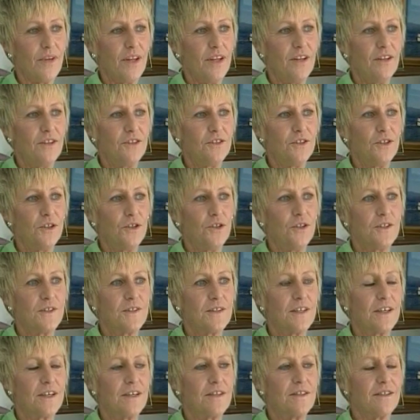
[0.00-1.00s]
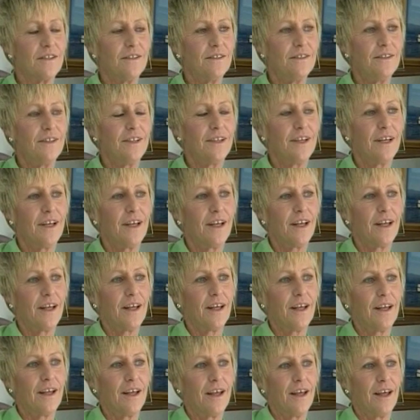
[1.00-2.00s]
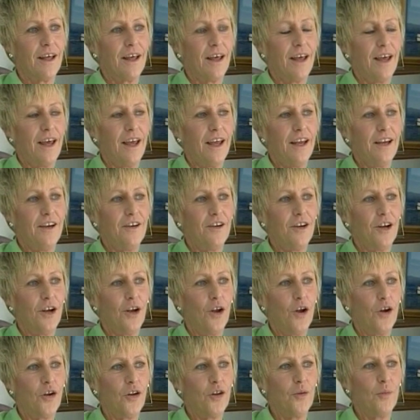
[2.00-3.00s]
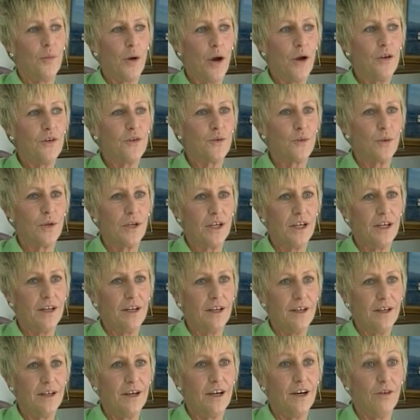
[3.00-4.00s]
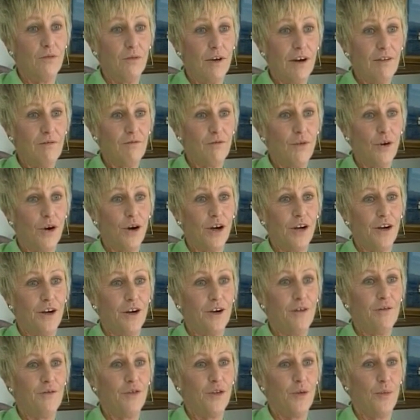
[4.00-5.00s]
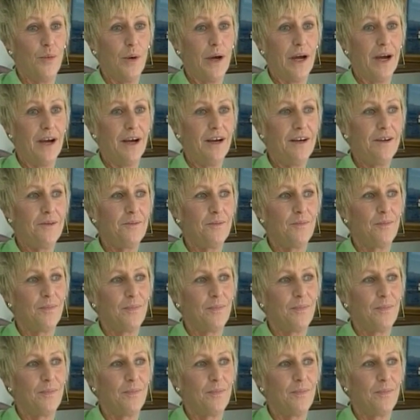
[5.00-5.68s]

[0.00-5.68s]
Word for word: in the tuna season and a lot of the boats were getting a rough ride over the bar